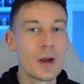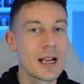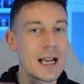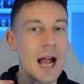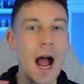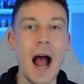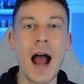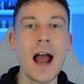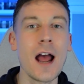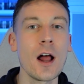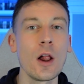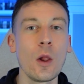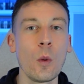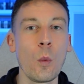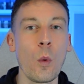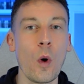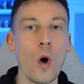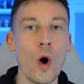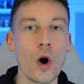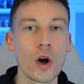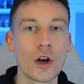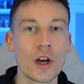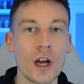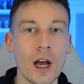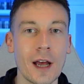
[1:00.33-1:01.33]
Kyle
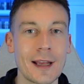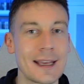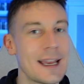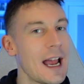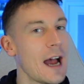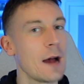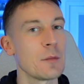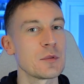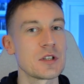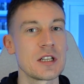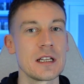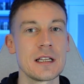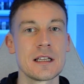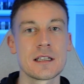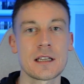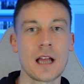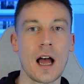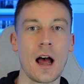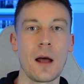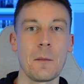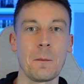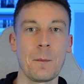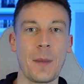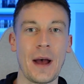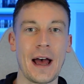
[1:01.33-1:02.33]
Walker, captain's
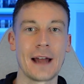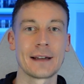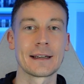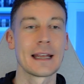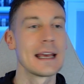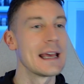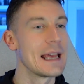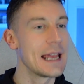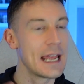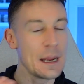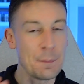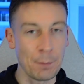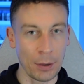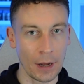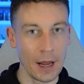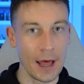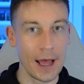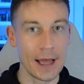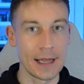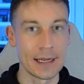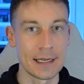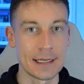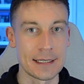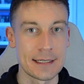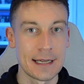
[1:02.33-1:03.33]
armband, he
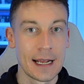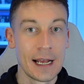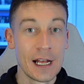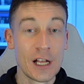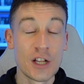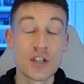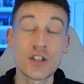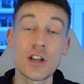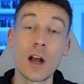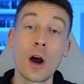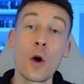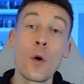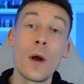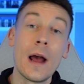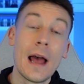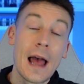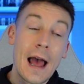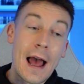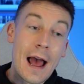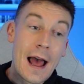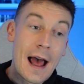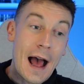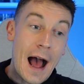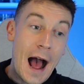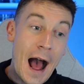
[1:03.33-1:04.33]
plays. So
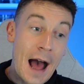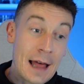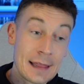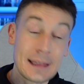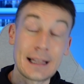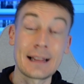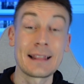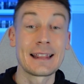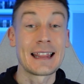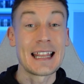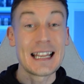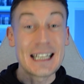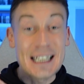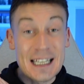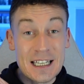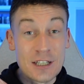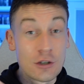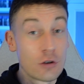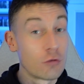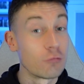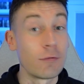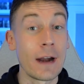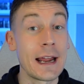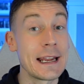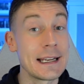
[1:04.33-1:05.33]
I think this is a
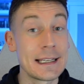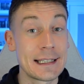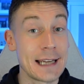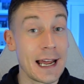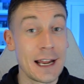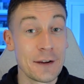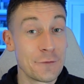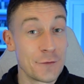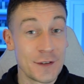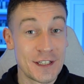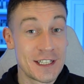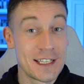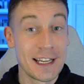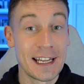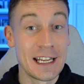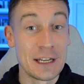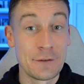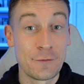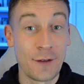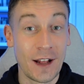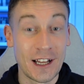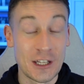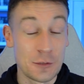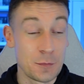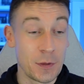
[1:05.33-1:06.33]
great day for City
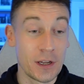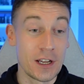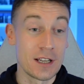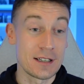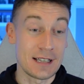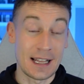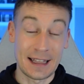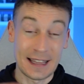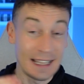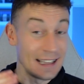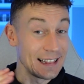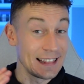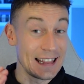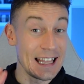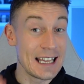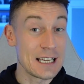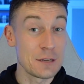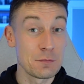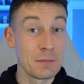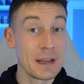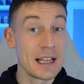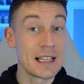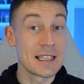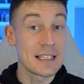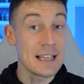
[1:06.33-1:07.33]
fans because I think this
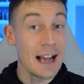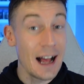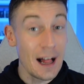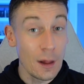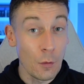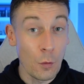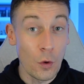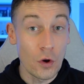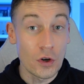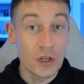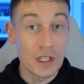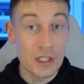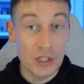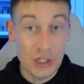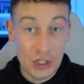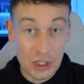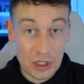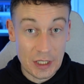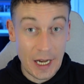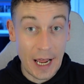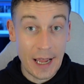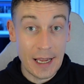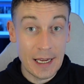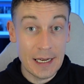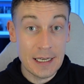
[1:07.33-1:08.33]
means Kyle Walker
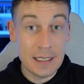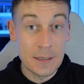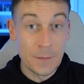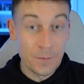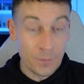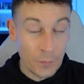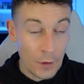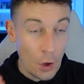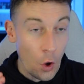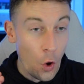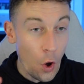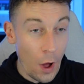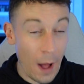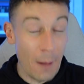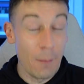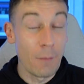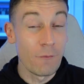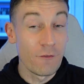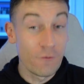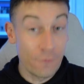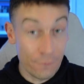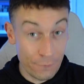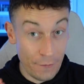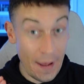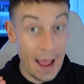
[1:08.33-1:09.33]
stays. I'm
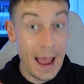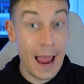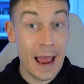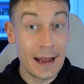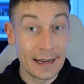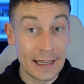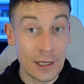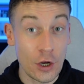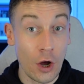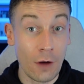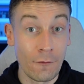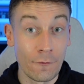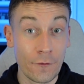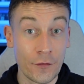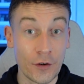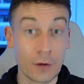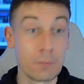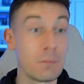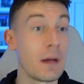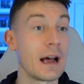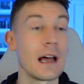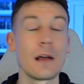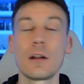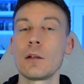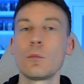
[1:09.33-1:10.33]
fairly confident.
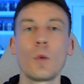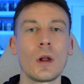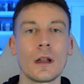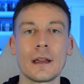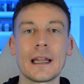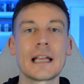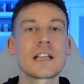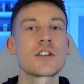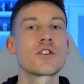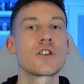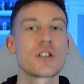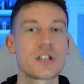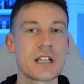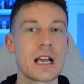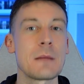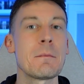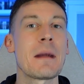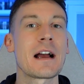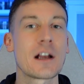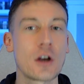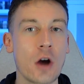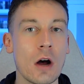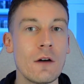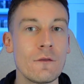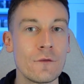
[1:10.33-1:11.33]
Let's just say my
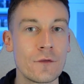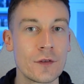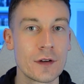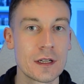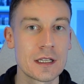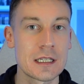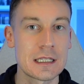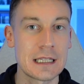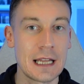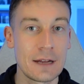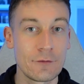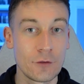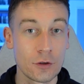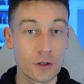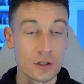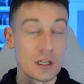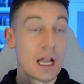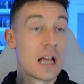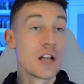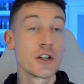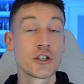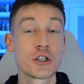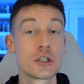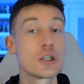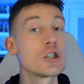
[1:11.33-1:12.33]
confidence levels
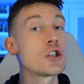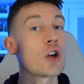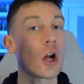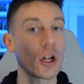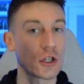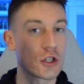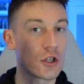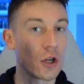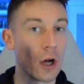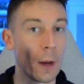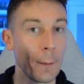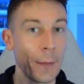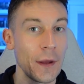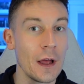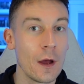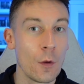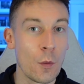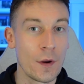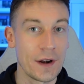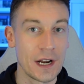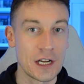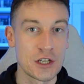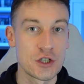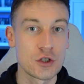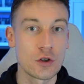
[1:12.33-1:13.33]
shot up when
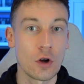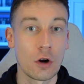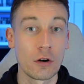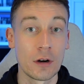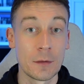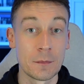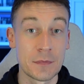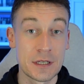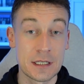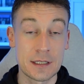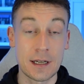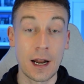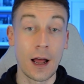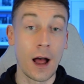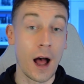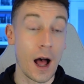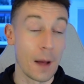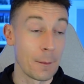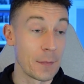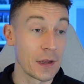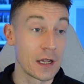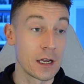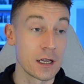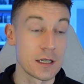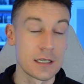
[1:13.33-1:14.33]
I saw him start
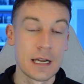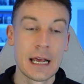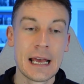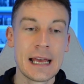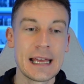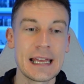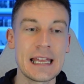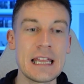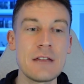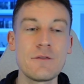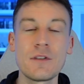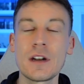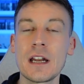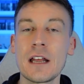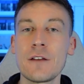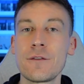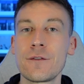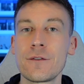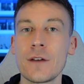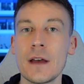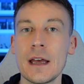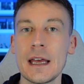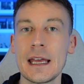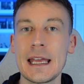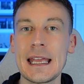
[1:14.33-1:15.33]
because even if
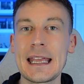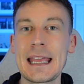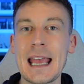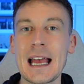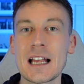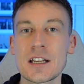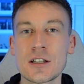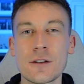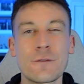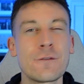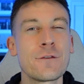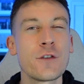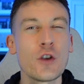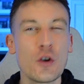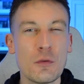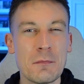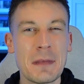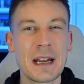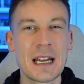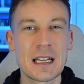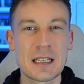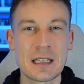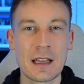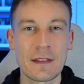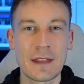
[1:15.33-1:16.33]
he gets a few
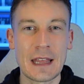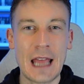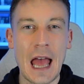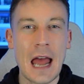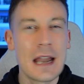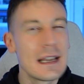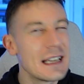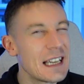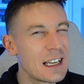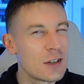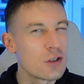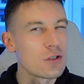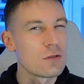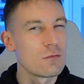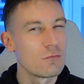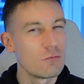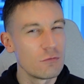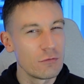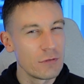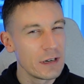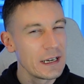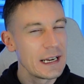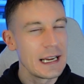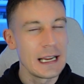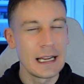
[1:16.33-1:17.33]
minutes at the end, it doesn't
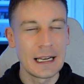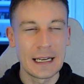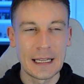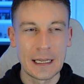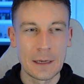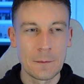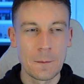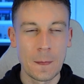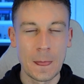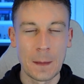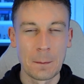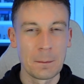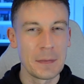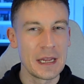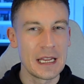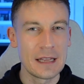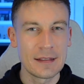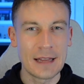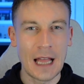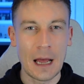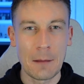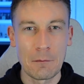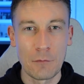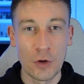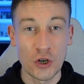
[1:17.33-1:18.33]
really mean
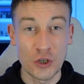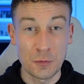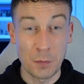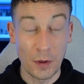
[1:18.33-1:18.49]
that much.